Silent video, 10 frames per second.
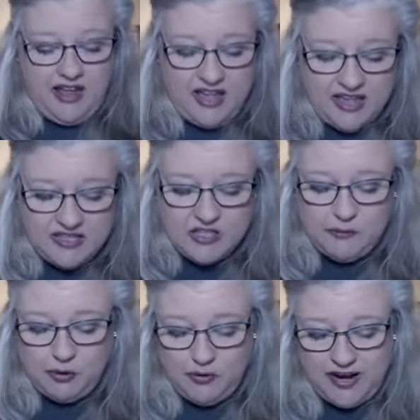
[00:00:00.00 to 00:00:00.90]

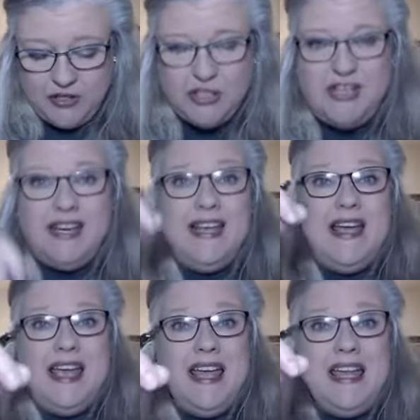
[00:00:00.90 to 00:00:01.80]
inspiration
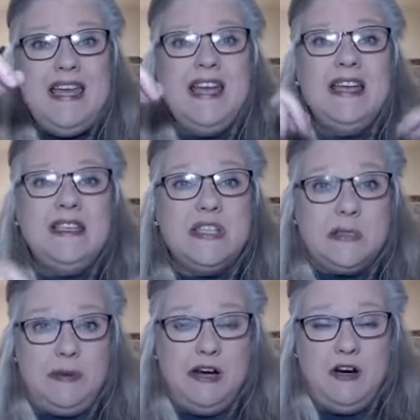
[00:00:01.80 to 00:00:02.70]
in
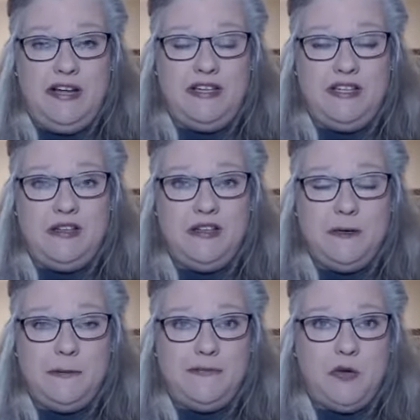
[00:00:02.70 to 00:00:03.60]
spirit,
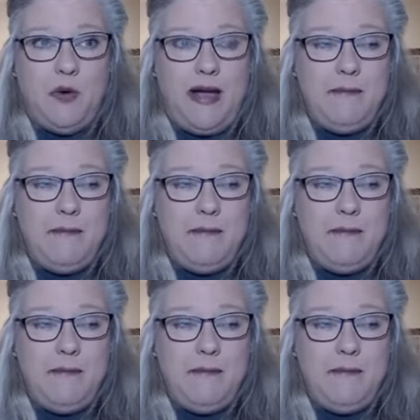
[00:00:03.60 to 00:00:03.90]
right?